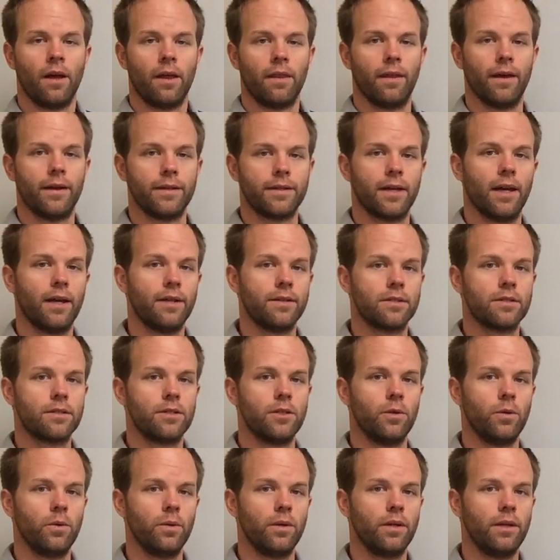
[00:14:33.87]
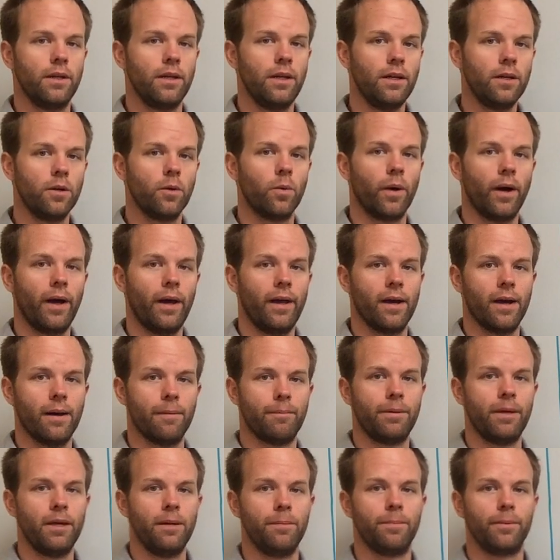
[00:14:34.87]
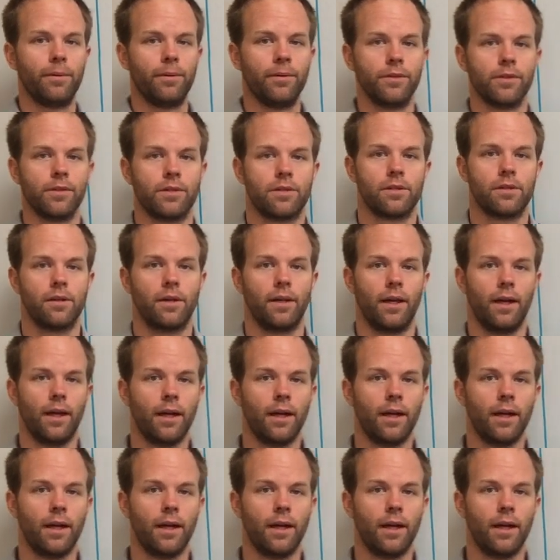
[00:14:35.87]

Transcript: that tends to eat away at people's